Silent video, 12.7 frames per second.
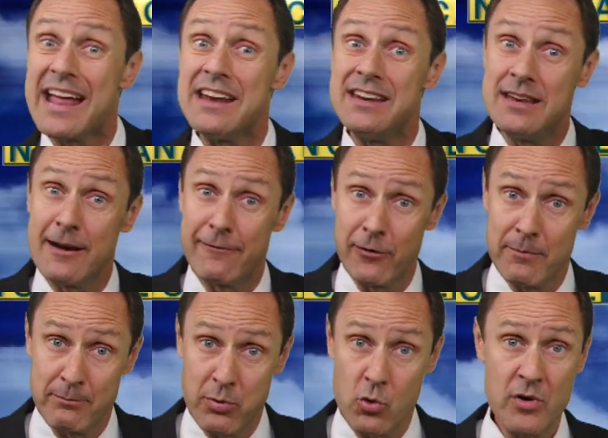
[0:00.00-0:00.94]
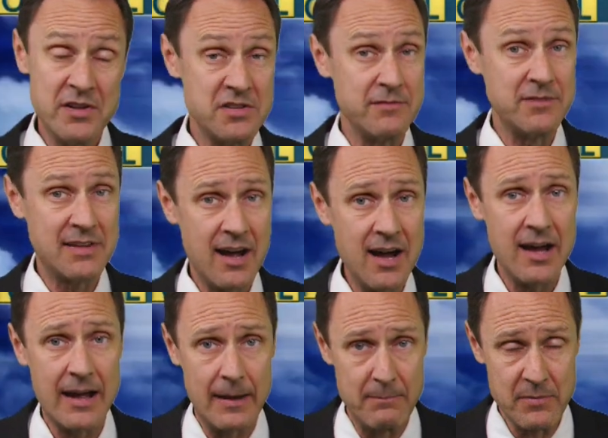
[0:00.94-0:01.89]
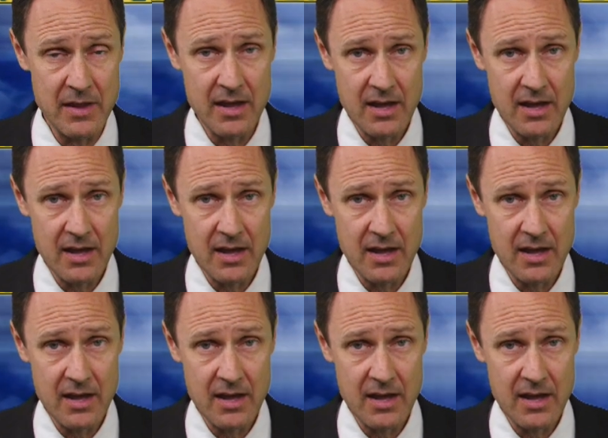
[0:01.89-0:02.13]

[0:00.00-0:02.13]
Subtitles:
at different points of time.